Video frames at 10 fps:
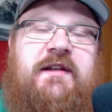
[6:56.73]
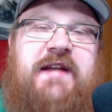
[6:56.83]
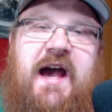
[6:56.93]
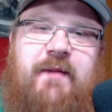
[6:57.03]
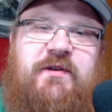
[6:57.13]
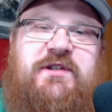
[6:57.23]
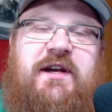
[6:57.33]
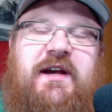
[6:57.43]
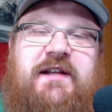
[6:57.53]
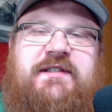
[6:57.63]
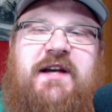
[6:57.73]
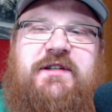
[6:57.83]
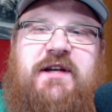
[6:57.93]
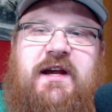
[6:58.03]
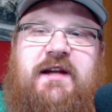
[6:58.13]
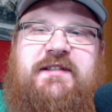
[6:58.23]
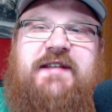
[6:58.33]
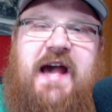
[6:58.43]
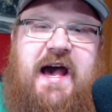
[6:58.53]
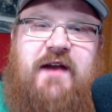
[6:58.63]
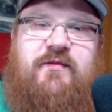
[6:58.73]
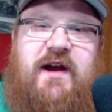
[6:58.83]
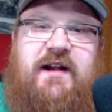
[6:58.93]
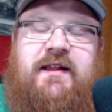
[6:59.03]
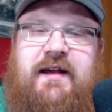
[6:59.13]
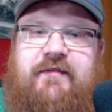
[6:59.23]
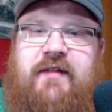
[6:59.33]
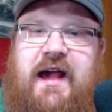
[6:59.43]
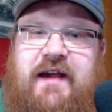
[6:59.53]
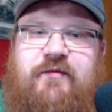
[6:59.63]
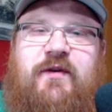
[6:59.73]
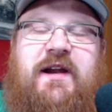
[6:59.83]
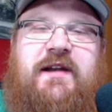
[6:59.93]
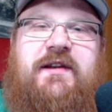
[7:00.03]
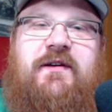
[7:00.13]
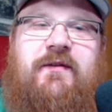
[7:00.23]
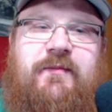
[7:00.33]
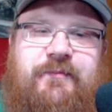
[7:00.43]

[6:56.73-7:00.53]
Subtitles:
damaging, it's such a sad way to live life. We need to,